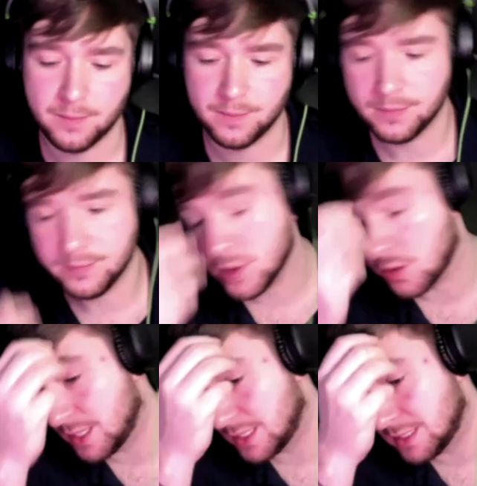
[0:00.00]
not
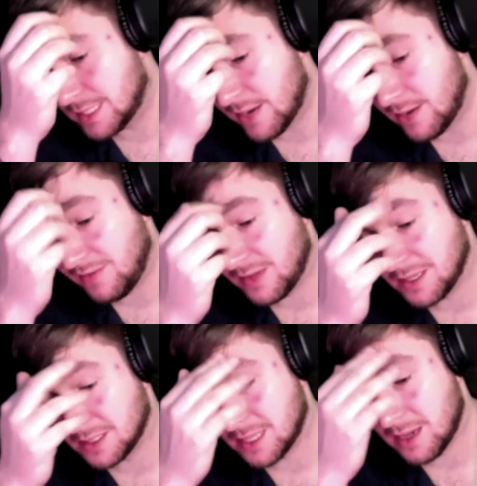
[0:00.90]
necessarily
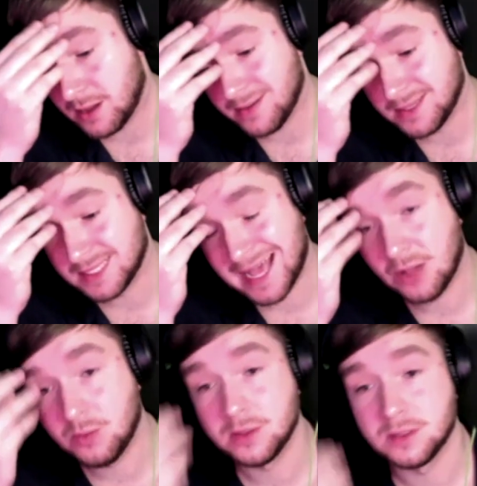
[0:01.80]
things that are going to
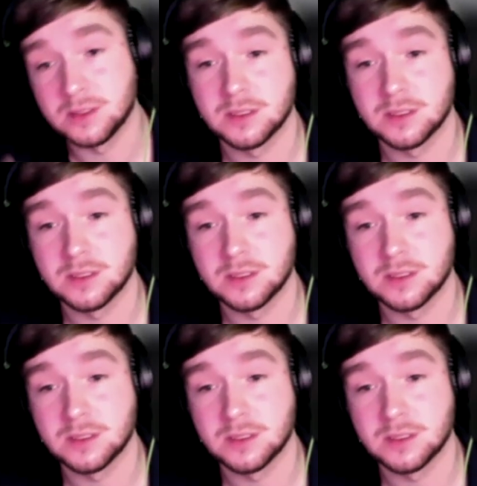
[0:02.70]
help us.